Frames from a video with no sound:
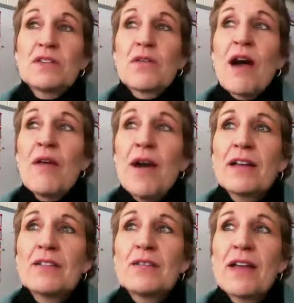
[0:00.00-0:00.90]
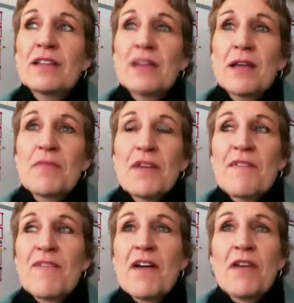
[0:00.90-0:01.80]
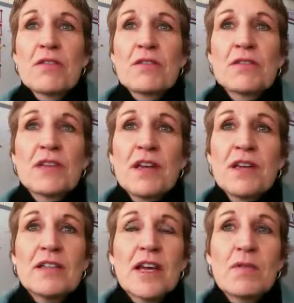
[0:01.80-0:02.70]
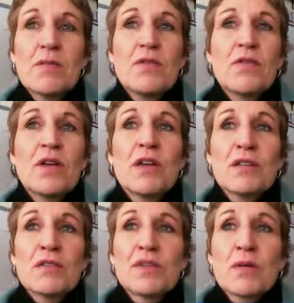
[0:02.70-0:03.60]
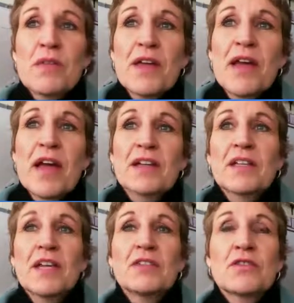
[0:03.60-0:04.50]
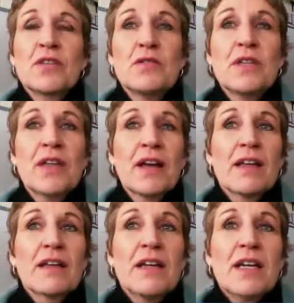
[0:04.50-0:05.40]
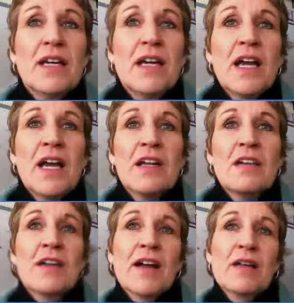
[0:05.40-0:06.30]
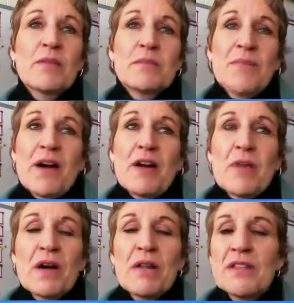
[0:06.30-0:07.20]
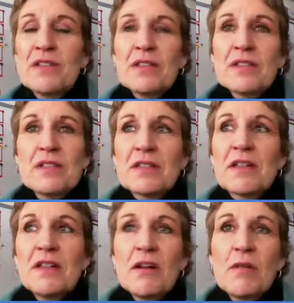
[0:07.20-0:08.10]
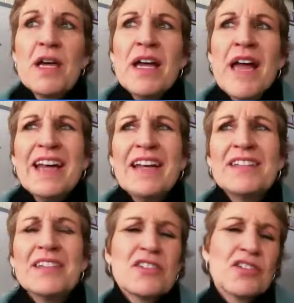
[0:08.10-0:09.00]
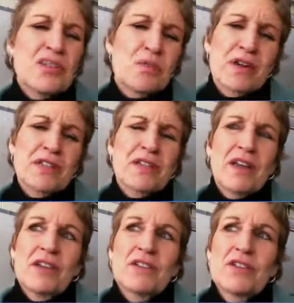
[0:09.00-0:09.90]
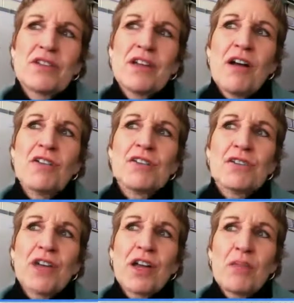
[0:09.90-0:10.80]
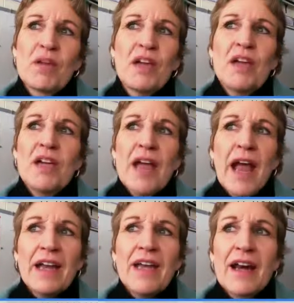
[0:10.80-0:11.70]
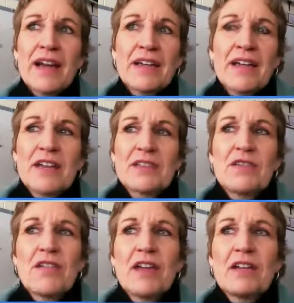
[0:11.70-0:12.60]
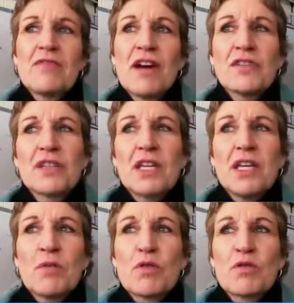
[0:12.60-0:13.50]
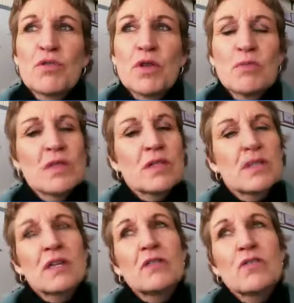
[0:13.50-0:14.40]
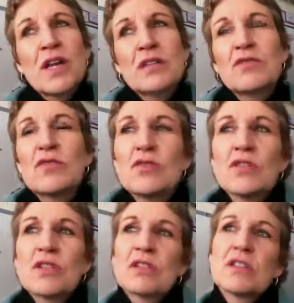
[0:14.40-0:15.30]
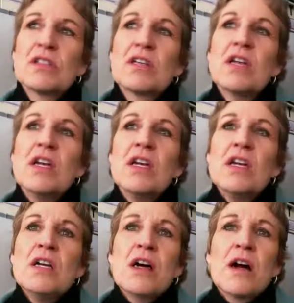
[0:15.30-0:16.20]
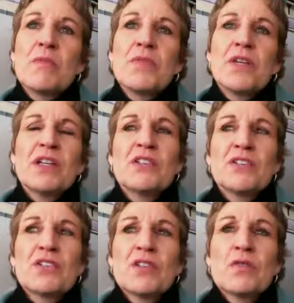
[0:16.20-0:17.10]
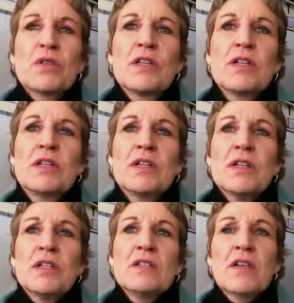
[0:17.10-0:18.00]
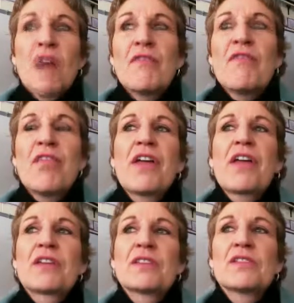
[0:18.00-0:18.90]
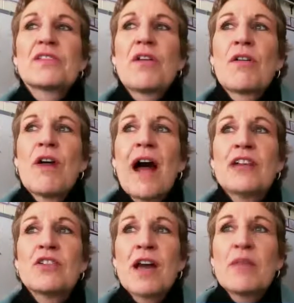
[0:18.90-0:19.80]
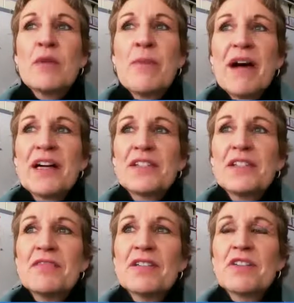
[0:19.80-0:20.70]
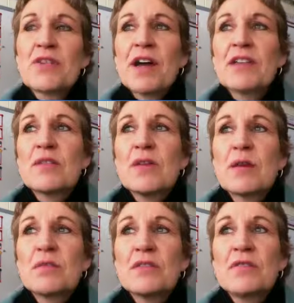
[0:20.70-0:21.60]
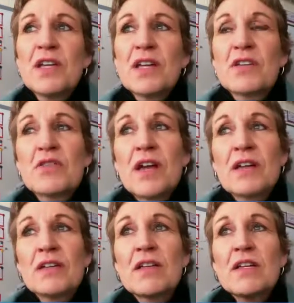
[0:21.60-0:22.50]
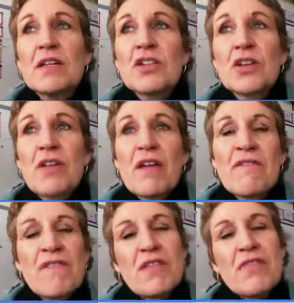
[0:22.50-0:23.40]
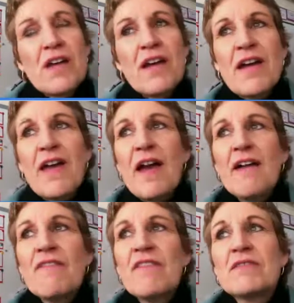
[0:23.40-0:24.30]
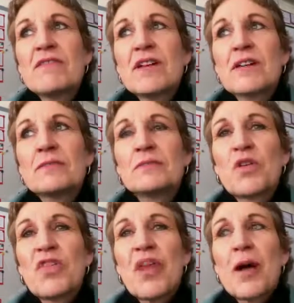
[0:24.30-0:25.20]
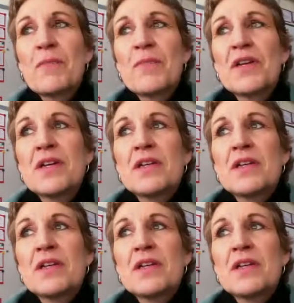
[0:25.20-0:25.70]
So I want to do that same thing for others. And anytime you hear of someone that has cancer, you get it, and you kind of are a part of this instant club. And it isn't just breast cancer. It also can be any kind of cancer that involves a chemo treatment and transfusions, and it's just a really tough thing. So I try to be positive and try to be uplifting. I try to share that faith that I have with them.